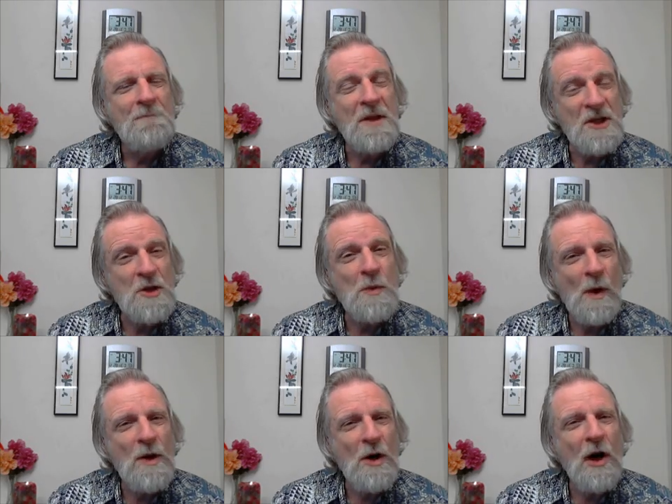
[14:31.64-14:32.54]
This is
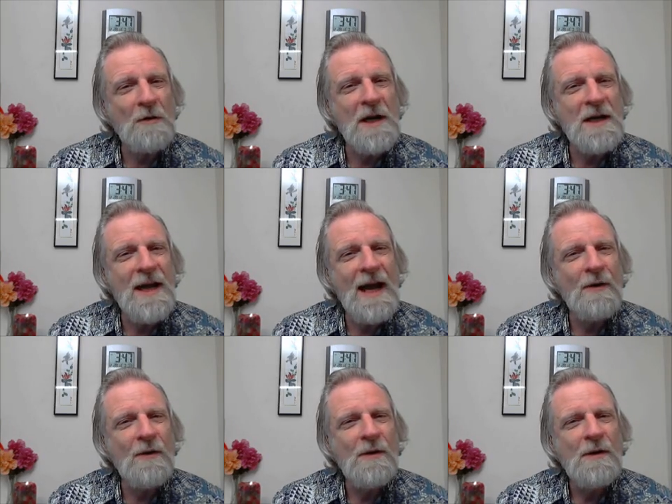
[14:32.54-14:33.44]
where we are right
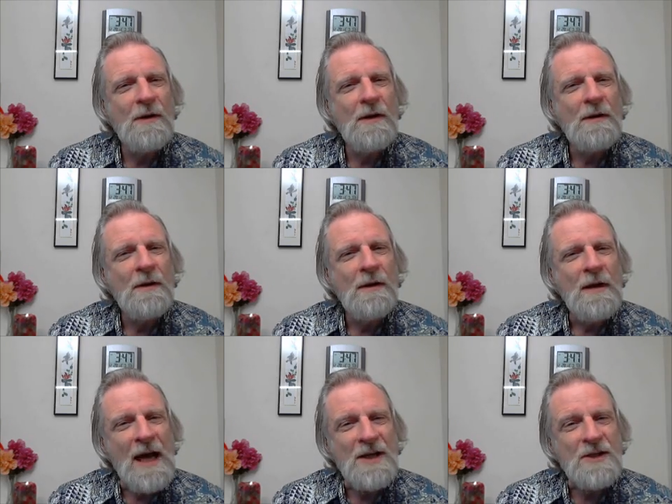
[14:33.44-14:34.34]
now,
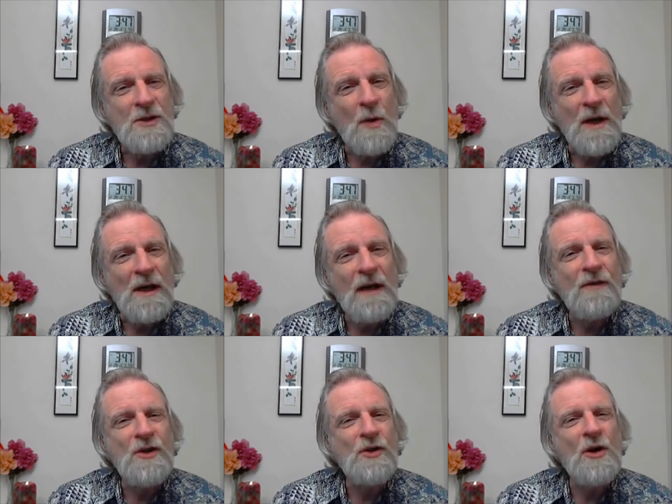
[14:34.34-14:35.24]
as twenty
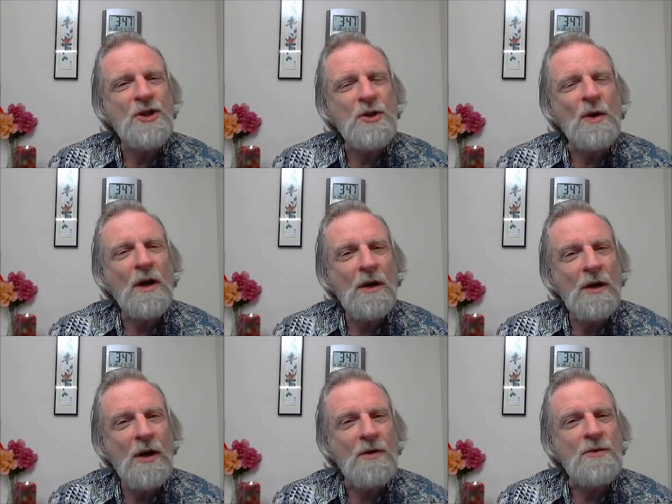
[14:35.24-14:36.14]
eleven draws to a
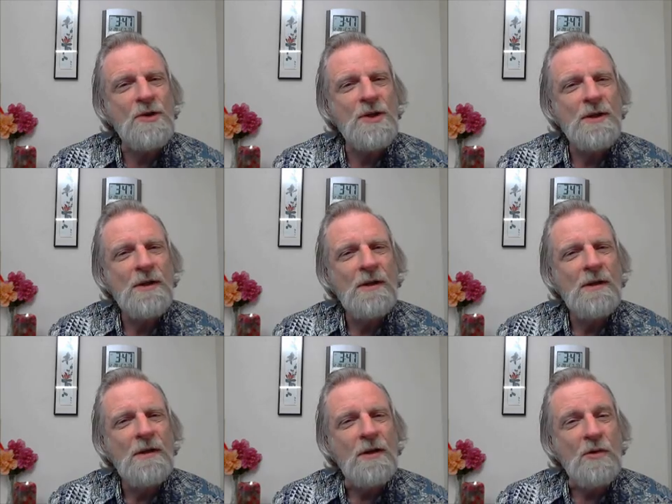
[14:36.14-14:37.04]
close.
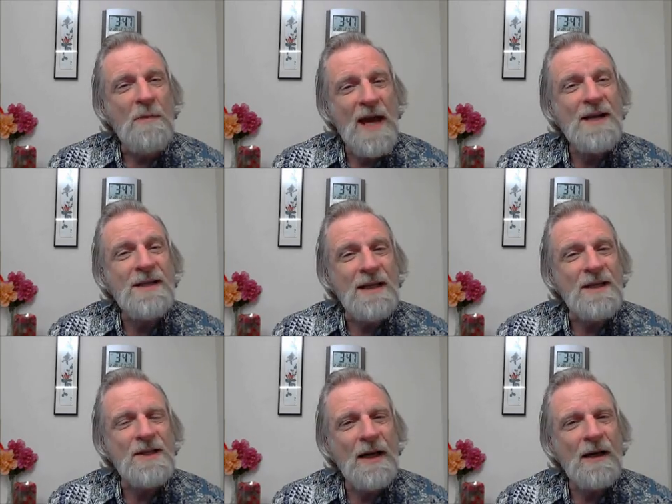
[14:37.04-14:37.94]
Humanity
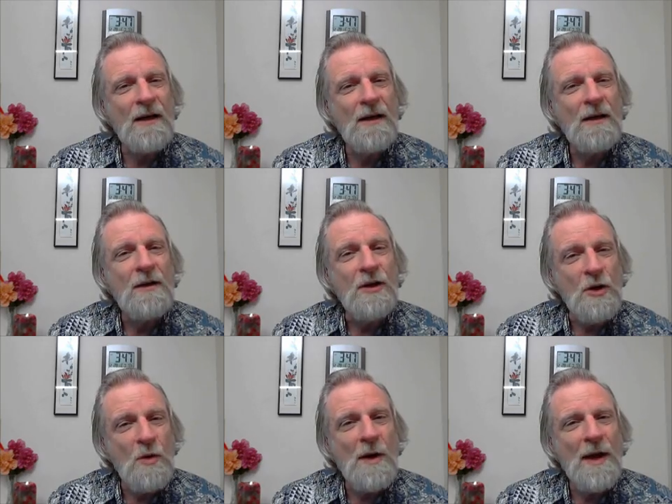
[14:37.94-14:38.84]
is there.
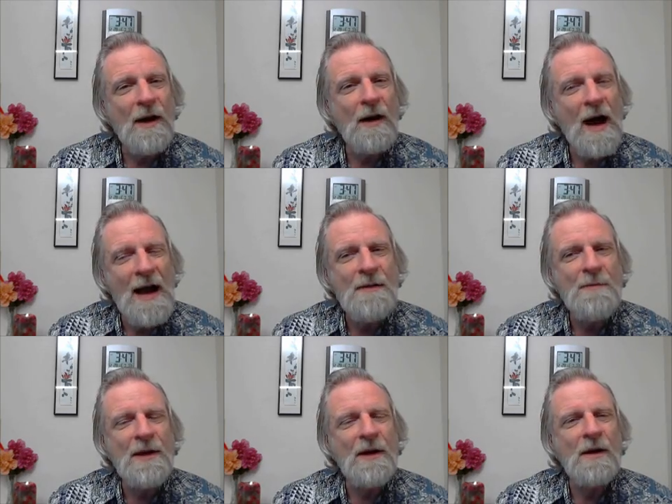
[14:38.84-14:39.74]
You are there. I
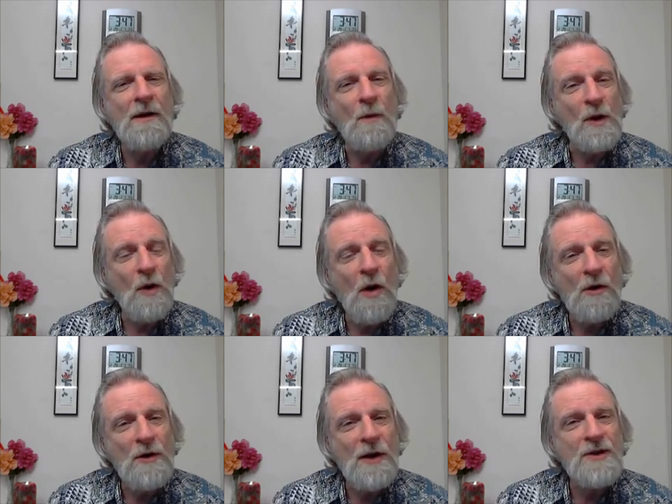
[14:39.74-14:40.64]
am there. We
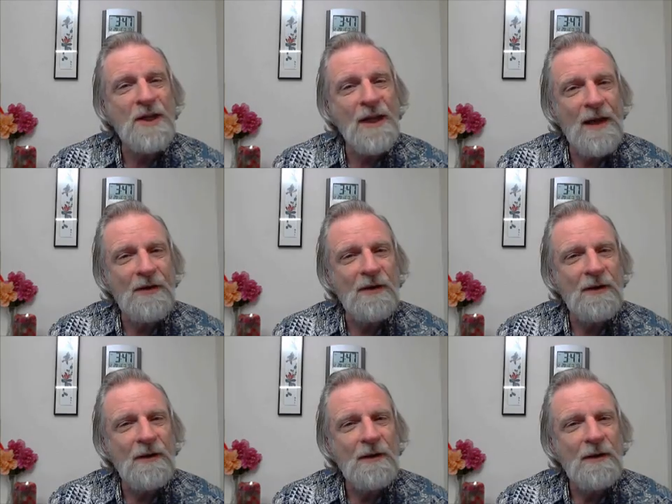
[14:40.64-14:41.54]
all are there together,
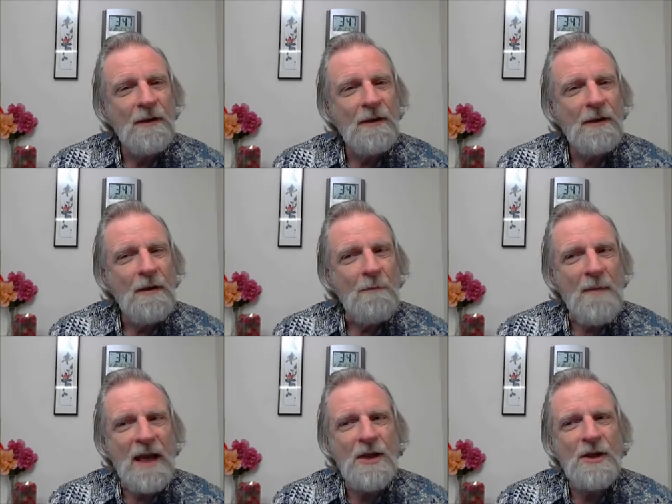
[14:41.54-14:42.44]

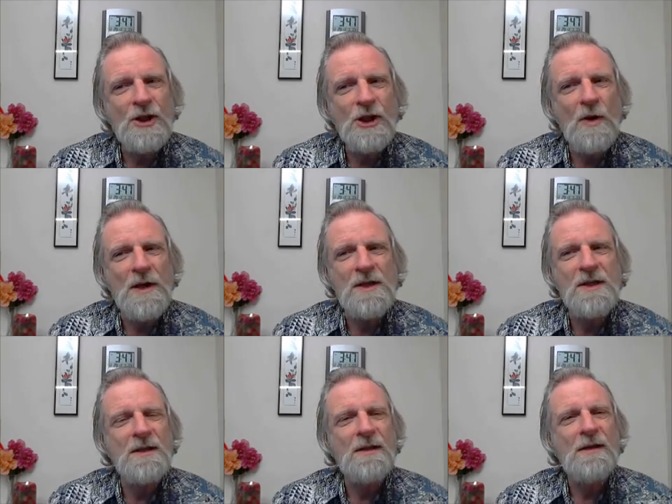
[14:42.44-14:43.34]
making the
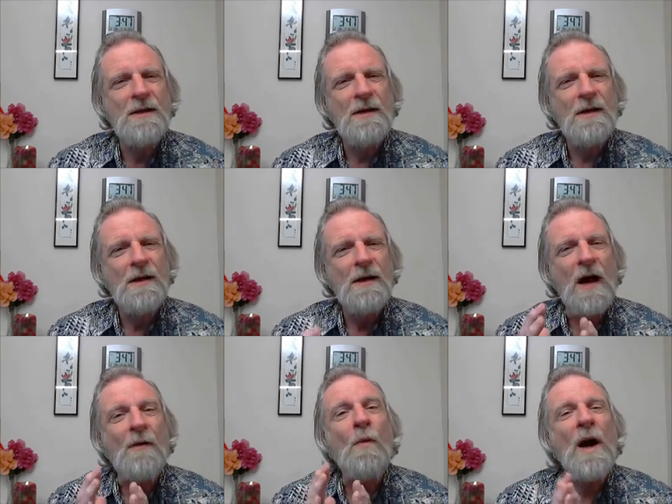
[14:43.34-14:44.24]
choice
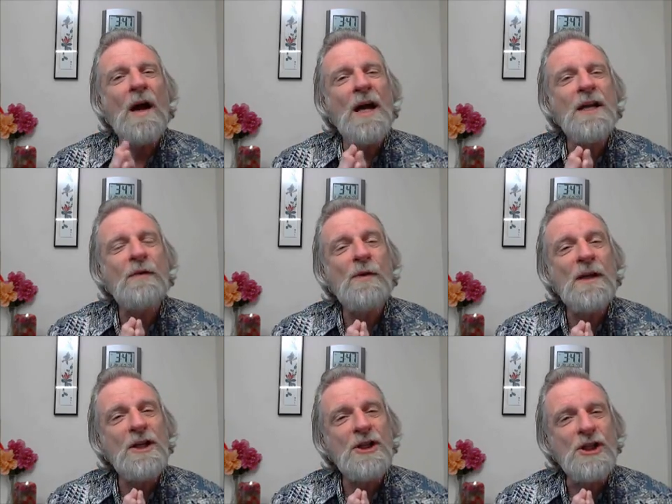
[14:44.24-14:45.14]
of what kind of a
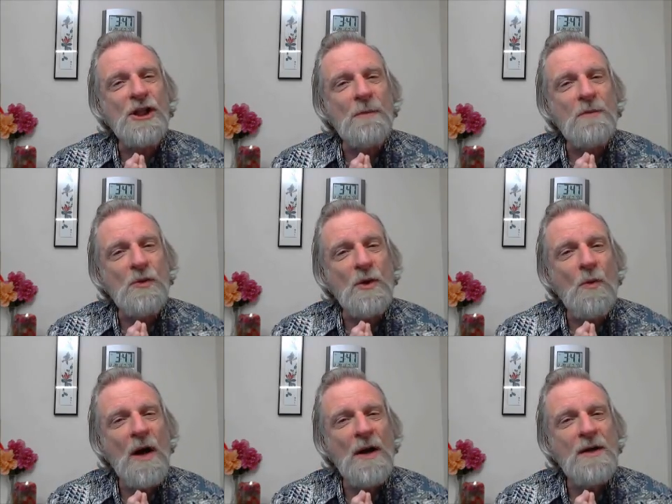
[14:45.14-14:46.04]
relationship do we
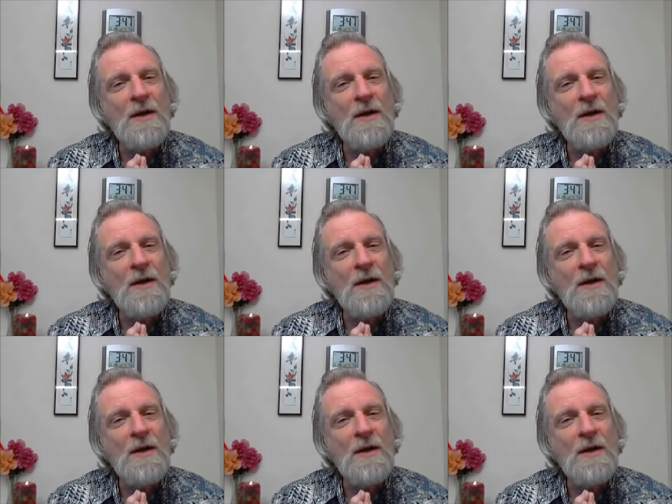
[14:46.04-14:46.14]
want